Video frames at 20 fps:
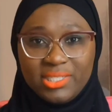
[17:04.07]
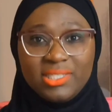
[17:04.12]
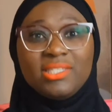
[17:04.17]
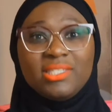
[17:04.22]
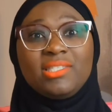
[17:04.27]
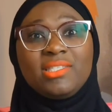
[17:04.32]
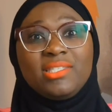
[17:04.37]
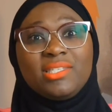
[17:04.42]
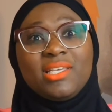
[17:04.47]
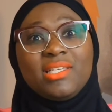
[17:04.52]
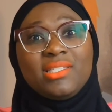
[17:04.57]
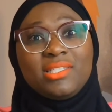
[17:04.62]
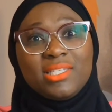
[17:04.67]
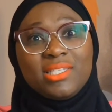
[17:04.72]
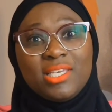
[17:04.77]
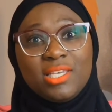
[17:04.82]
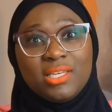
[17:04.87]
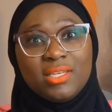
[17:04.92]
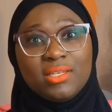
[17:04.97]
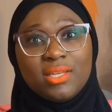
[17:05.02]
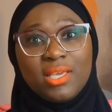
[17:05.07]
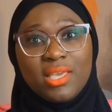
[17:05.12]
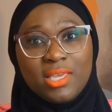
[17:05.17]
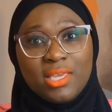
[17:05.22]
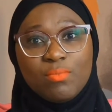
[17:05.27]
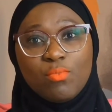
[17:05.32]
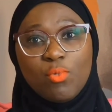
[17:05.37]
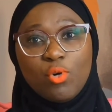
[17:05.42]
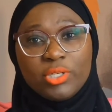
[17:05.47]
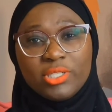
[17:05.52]
the disease states in,
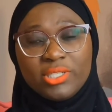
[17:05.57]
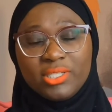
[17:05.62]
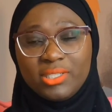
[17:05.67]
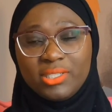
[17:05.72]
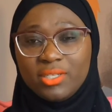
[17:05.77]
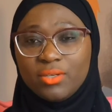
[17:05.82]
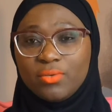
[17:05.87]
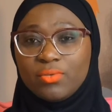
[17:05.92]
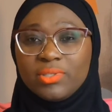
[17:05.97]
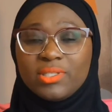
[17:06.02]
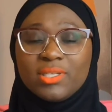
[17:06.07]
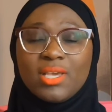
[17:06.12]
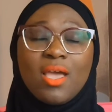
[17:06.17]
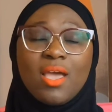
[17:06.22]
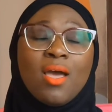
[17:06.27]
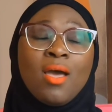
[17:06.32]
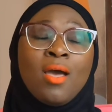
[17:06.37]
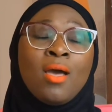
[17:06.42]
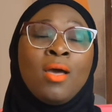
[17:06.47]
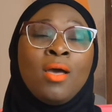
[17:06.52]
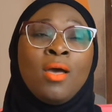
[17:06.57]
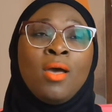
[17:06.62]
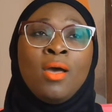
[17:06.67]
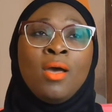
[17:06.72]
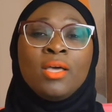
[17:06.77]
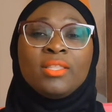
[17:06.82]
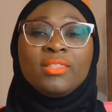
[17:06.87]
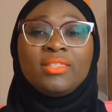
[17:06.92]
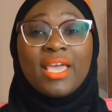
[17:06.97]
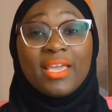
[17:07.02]
in more details.
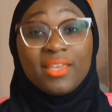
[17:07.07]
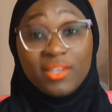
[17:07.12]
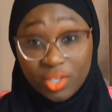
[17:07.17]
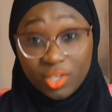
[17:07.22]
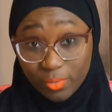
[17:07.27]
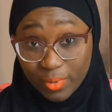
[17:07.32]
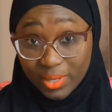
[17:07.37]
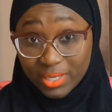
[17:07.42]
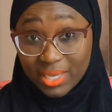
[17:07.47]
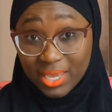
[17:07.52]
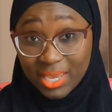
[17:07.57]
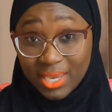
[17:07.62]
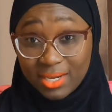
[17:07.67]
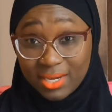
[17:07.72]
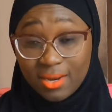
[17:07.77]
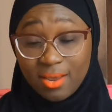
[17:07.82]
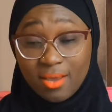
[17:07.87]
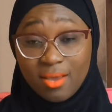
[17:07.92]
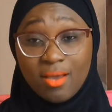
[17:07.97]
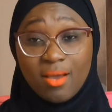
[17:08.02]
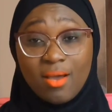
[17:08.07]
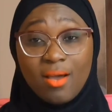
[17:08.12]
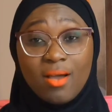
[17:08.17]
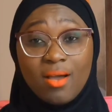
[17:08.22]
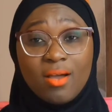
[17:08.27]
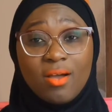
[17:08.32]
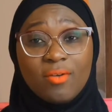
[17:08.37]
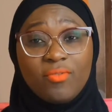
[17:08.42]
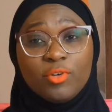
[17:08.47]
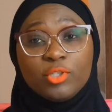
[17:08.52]
Thank you again
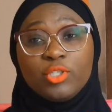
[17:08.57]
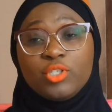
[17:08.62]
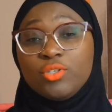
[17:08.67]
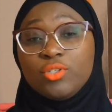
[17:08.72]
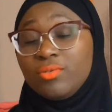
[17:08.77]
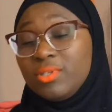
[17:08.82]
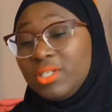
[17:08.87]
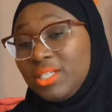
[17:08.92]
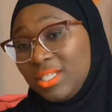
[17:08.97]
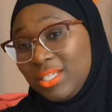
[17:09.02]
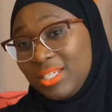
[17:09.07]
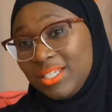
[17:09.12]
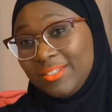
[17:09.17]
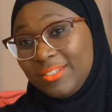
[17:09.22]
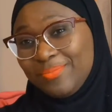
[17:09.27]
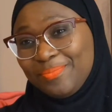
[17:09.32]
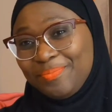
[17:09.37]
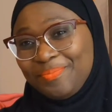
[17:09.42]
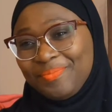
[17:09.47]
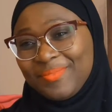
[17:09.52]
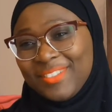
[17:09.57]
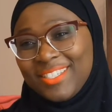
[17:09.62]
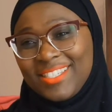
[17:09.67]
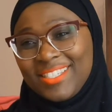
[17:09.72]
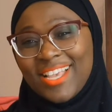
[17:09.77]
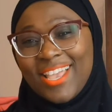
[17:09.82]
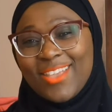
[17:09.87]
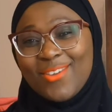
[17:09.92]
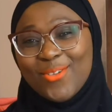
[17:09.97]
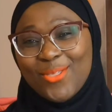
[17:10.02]
uh, for tuning in.
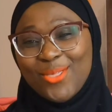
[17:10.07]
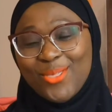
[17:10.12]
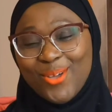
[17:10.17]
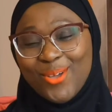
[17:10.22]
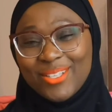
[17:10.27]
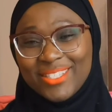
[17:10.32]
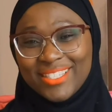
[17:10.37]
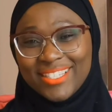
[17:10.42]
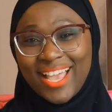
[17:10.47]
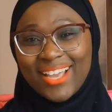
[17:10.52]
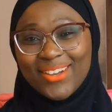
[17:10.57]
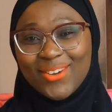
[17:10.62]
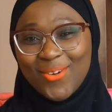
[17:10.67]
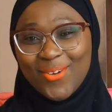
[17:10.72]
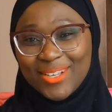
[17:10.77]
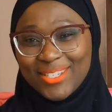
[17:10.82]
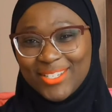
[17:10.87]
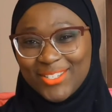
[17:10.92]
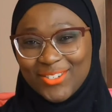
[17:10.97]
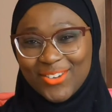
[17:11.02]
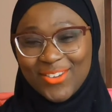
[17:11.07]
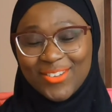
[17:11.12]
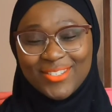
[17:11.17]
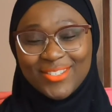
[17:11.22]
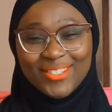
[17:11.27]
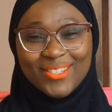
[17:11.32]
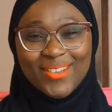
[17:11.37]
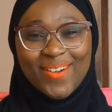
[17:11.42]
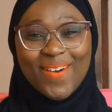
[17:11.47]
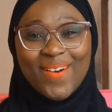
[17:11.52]
Share your thoughts and
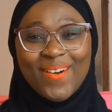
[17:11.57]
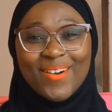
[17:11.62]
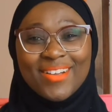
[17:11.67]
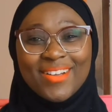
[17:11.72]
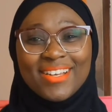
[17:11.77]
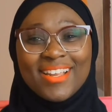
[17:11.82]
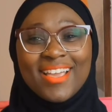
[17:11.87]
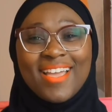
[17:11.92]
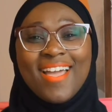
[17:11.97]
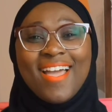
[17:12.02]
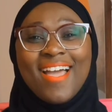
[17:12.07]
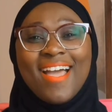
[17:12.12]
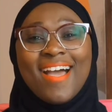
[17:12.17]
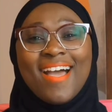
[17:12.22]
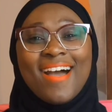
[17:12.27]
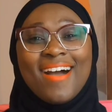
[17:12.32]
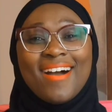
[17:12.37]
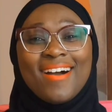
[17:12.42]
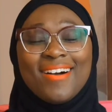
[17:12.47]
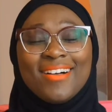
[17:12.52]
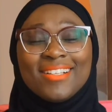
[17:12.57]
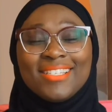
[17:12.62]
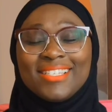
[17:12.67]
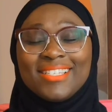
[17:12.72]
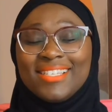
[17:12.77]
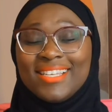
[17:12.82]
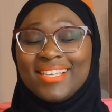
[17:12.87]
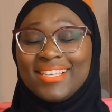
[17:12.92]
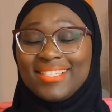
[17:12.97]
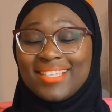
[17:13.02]
questions on
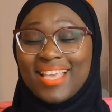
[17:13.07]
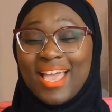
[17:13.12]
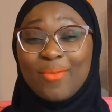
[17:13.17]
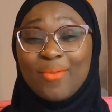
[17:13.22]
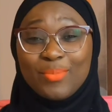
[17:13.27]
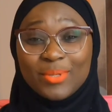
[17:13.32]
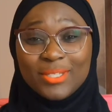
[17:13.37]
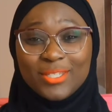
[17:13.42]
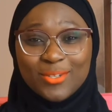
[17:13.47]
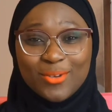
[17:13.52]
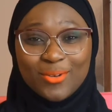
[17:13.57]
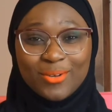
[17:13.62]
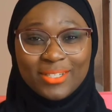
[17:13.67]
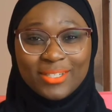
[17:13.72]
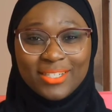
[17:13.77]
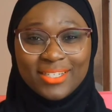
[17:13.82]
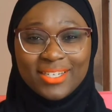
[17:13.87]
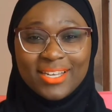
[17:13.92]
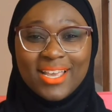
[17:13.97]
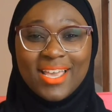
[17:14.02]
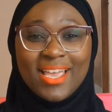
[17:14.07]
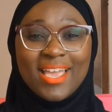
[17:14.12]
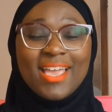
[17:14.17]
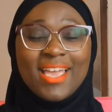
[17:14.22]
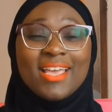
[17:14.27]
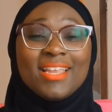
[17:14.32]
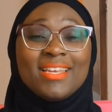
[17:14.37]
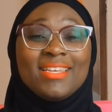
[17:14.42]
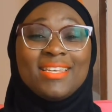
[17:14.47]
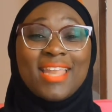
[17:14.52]
uh, today's episode.
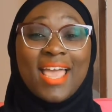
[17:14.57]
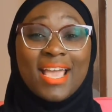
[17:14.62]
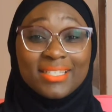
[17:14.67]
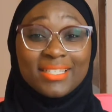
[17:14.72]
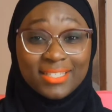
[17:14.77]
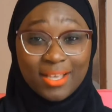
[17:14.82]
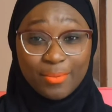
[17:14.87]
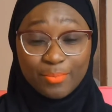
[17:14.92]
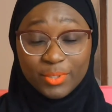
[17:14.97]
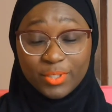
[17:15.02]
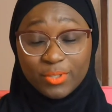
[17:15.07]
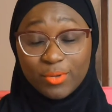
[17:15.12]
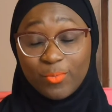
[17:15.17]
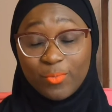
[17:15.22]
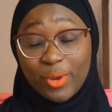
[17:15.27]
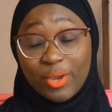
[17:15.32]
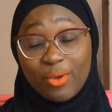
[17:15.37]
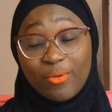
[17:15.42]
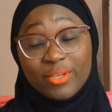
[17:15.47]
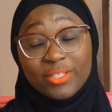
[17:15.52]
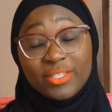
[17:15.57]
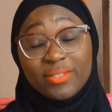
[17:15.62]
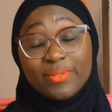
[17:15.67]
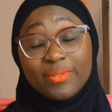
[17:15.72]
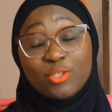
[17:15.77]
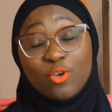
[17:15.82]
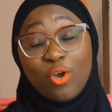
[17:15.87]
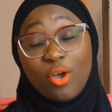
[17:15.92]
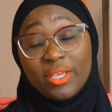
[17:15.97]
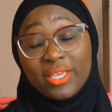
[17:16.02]
Next episode, we're
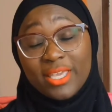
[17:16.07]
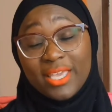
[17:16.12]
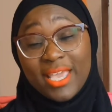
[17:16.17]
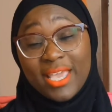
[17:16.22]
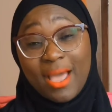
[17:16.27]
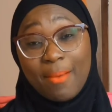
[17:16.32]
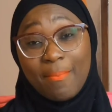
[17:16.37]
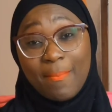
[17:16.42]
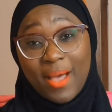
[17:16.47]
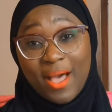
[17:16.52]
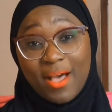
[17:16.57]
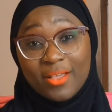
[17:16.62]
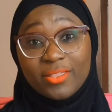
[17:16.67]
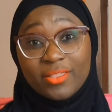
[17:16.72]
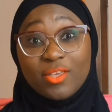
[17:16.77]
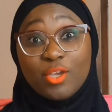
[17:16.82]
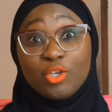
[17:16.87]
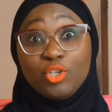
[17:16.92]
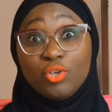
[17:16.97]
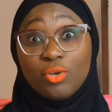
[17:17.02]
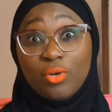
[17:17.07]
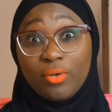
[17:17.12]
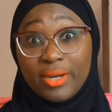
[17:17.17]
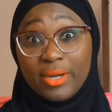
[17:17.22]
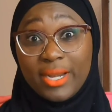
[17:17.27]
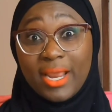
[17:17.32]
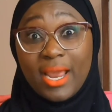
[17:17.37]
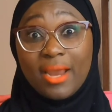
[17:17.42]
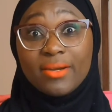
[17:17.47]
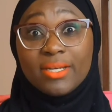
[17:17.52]
going to be talking about the
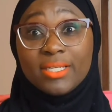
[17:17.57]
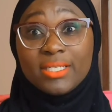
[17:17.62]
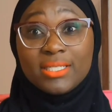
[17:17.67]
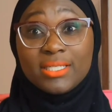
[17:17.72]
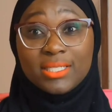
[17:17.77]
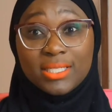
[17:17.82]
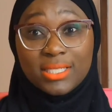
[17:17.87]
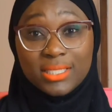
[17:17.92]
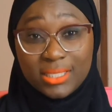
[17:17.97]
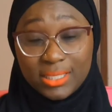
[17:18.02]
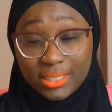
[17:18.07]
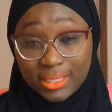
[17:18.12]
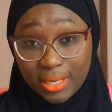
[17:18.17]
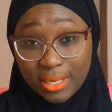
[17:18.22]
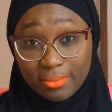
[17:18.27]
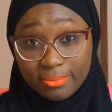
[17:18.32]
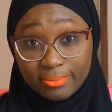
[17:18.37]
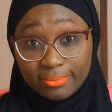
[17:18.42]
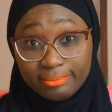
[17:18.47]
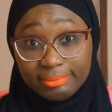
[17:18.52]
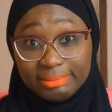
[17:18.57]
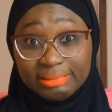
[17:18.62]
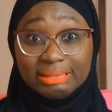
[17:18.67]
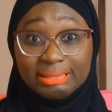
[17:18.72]
urinary system.